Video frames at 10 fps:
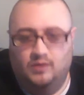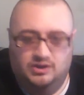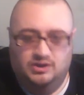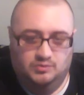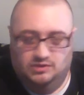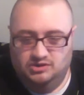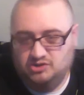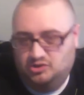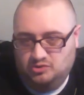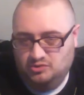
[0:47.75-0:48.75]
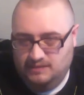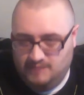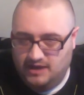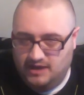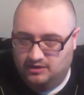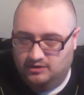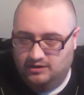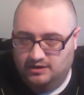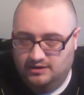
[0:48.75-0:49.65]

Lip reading: Which one's truly better?